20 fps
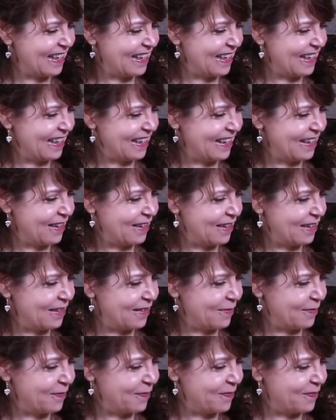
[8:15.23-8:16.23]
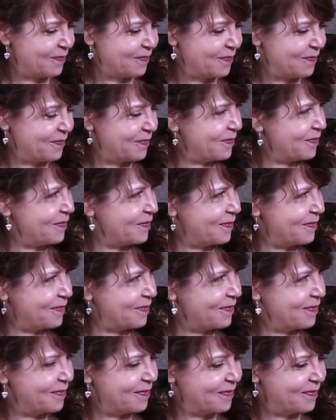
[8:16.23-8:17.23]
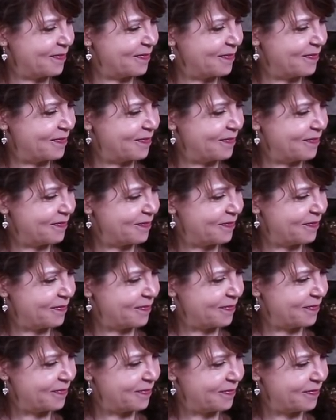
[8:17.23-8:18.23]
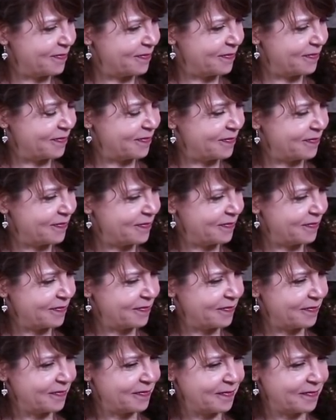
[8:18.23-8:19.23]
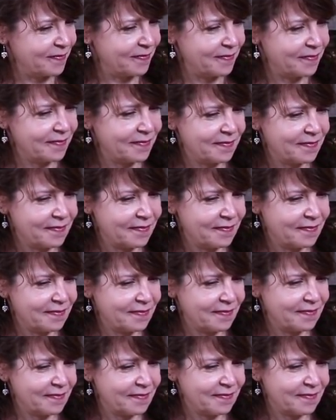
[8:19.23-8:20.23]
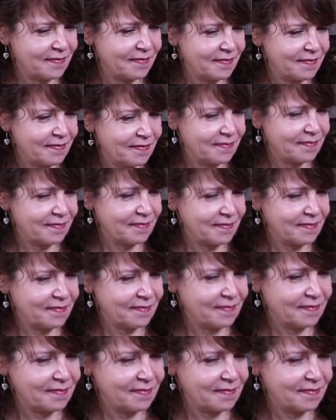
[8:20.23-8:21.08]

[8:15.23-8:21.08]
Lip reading: [no speech]